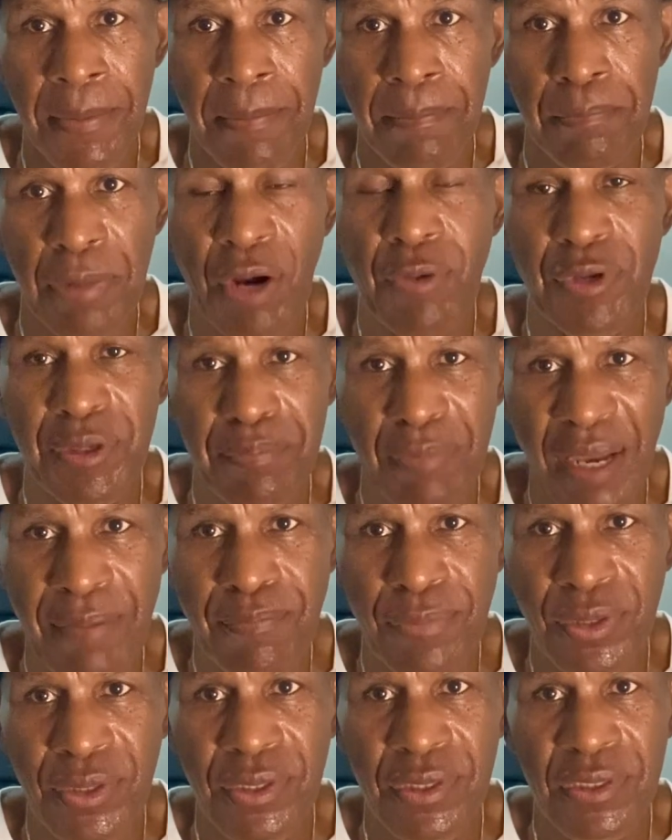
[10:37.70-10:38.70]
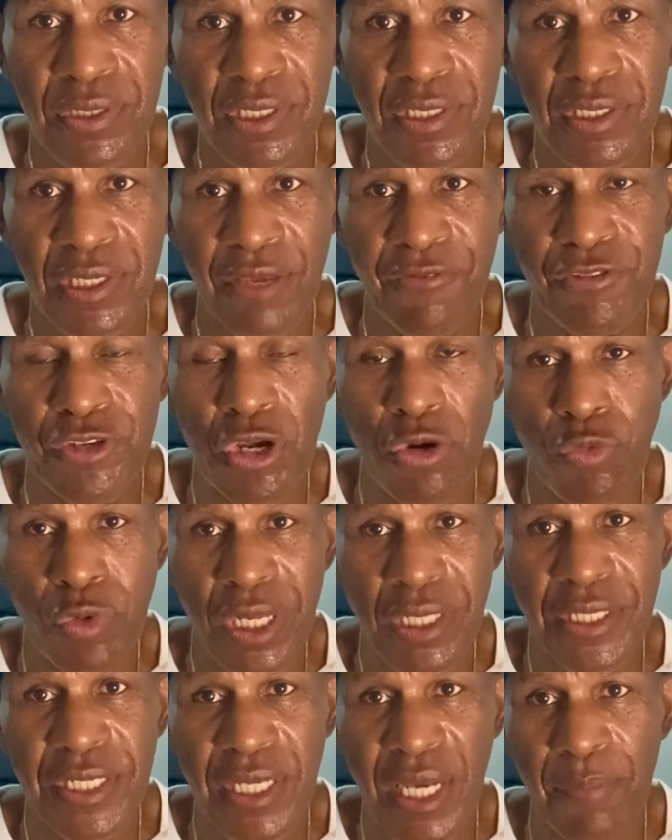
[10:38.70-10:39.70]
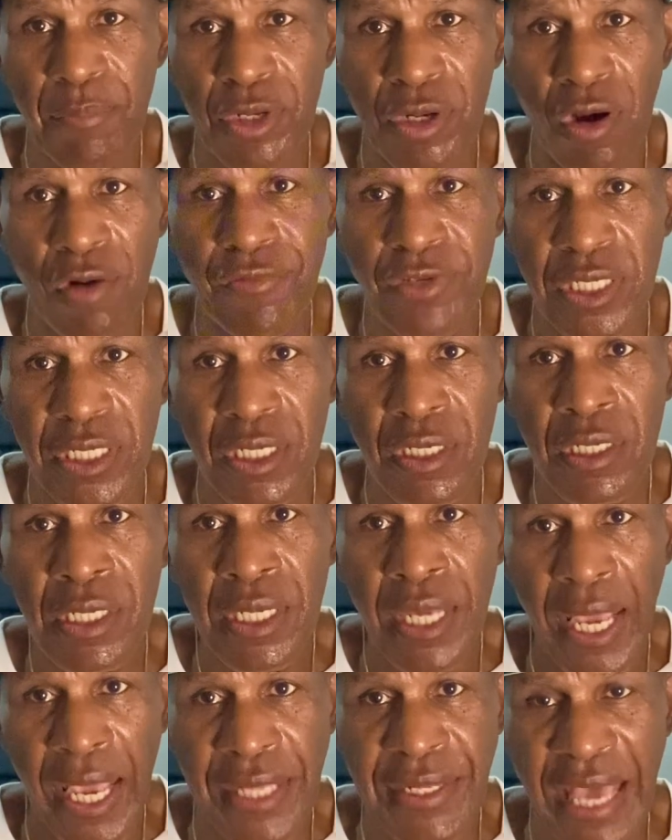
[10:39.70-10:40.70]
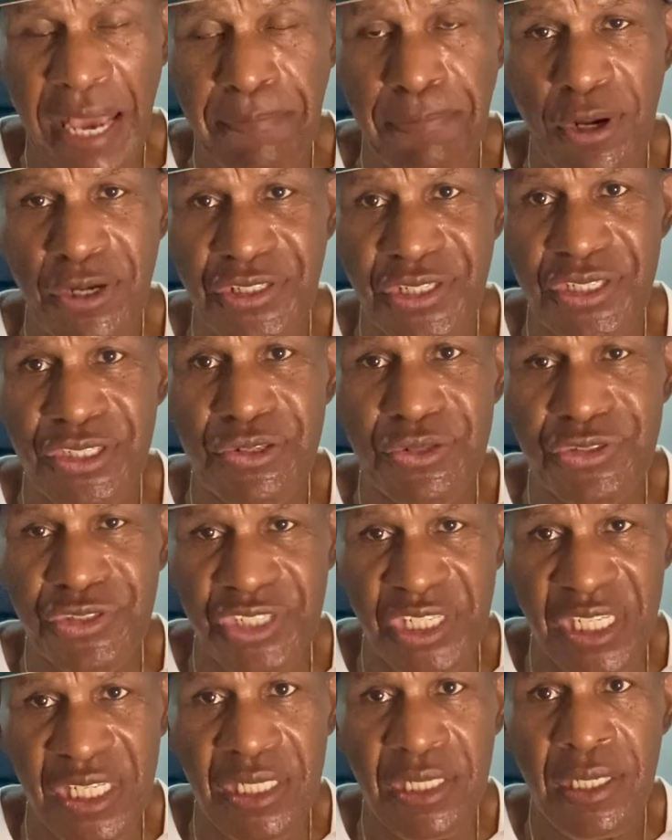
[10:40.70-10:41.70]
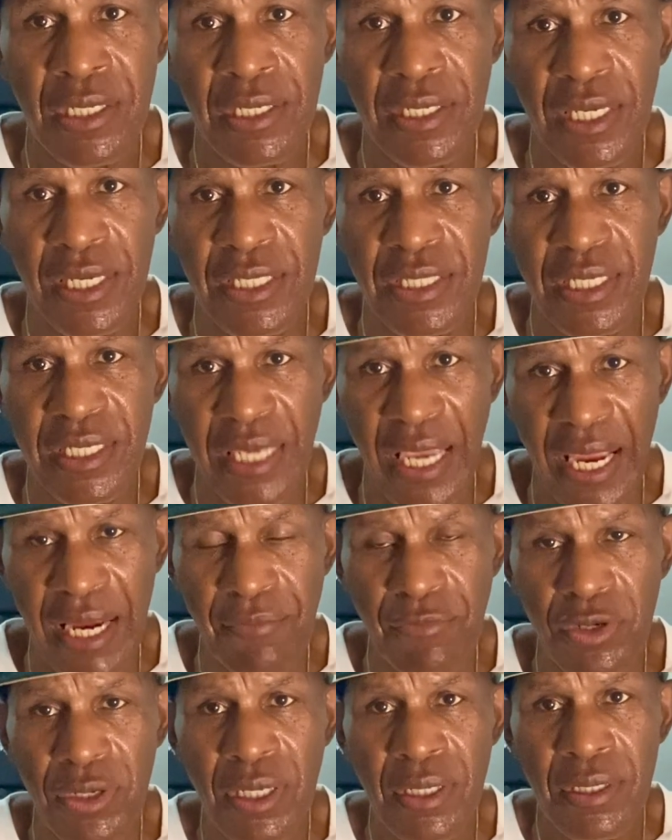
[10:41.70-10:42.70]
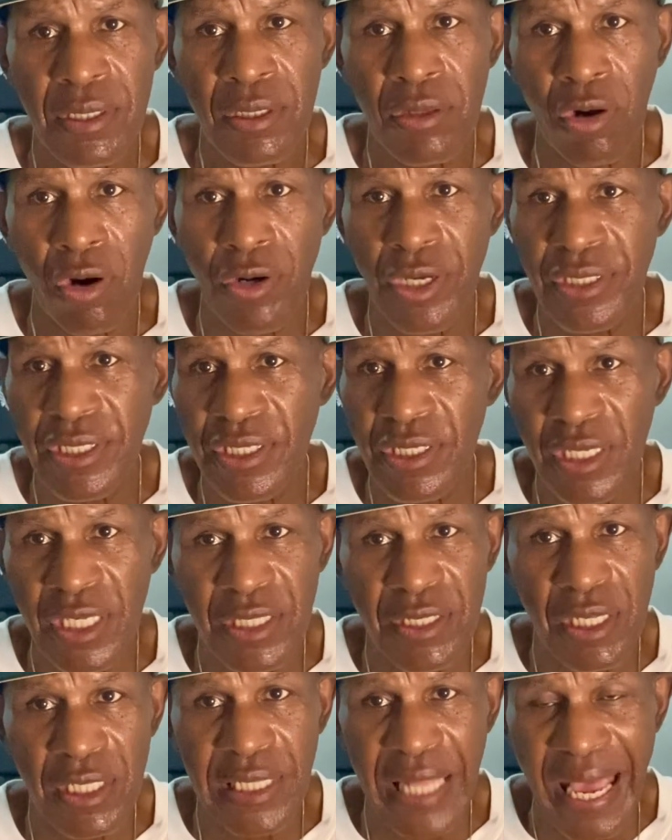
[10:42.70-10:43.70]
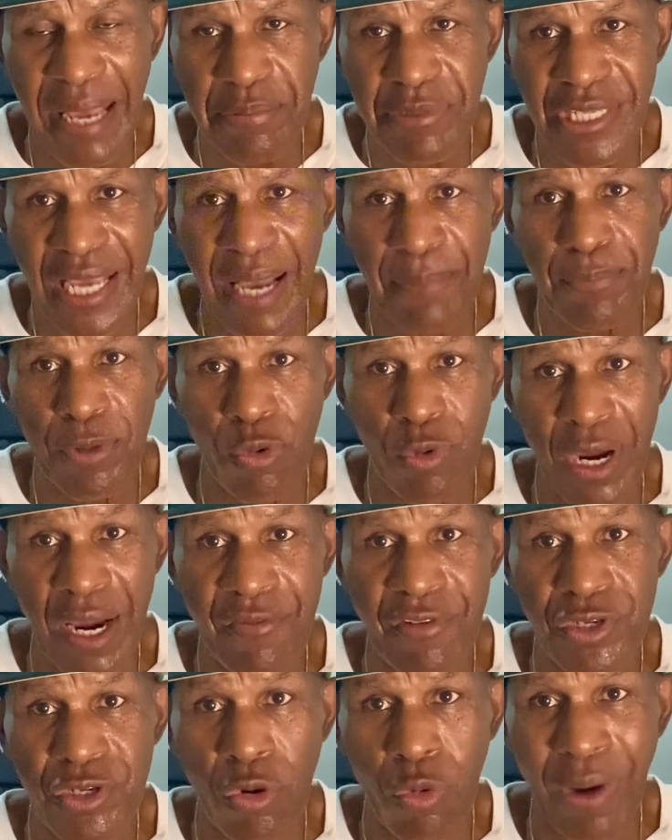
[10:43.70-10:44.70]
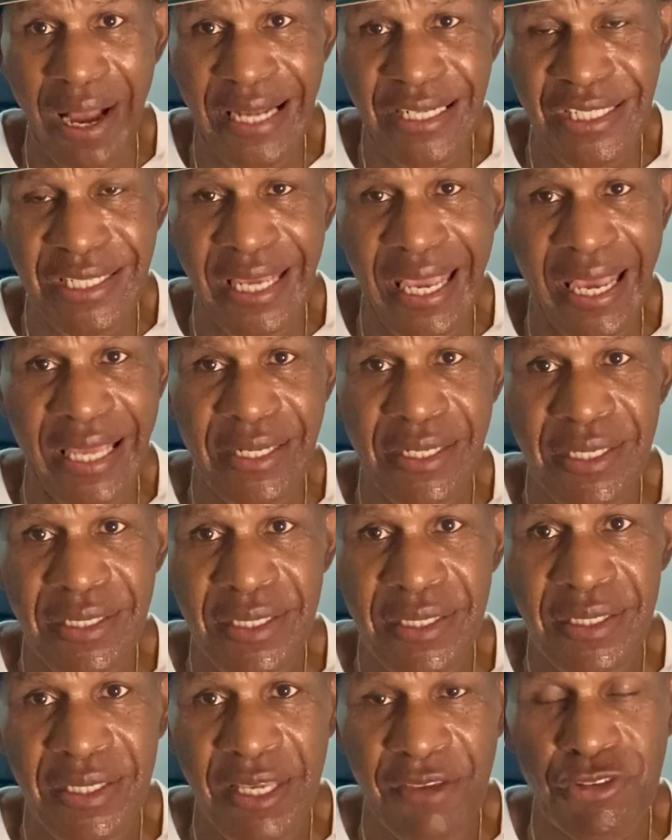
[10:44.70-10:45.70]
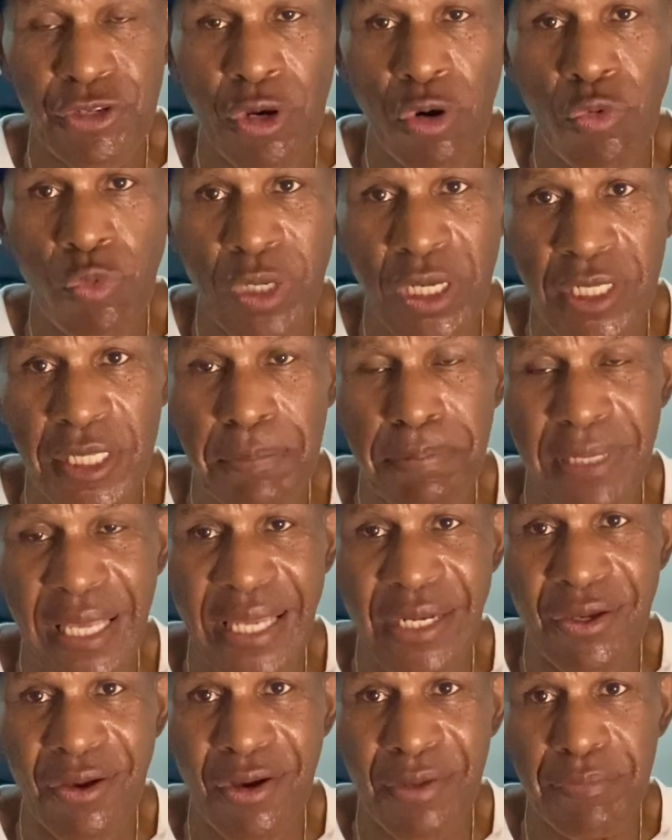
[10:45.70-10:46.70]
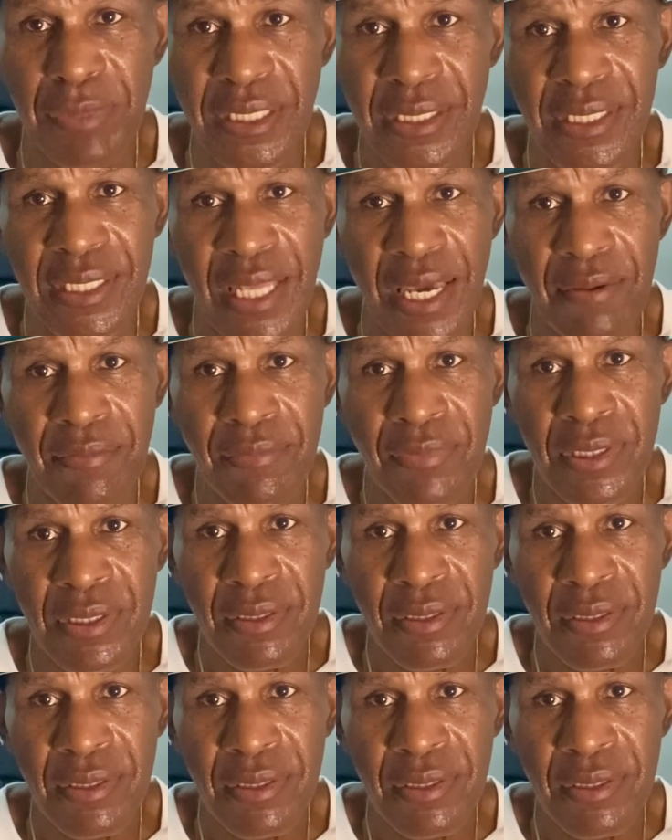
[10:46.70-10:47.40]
But remember, if you're really coming over here and that person you see in the camera or in the laptop or wherever you're watching at, if you're really planning on meeting them,